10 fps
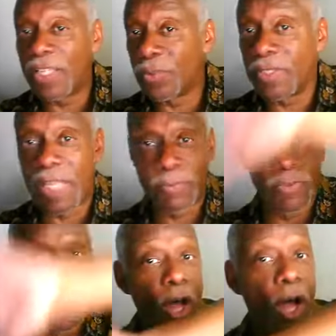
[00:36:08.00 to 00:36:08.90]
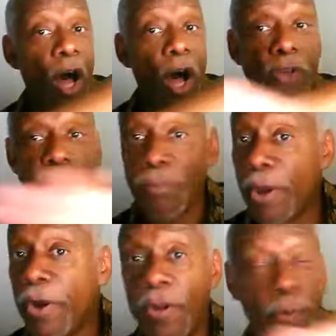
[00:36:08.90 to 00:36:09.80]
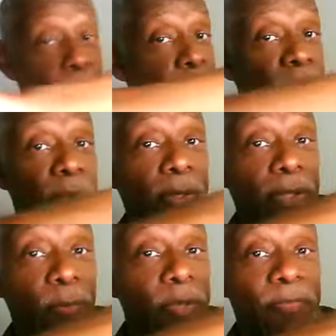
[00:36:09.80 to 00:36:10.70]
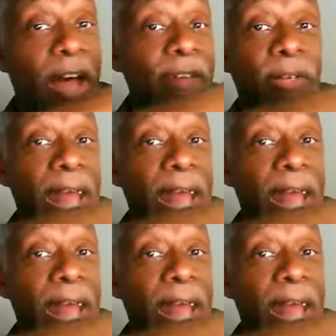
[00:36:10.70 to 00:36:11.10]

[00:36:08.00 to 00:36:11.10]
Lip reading: That's where disciples are. All Samaria, revival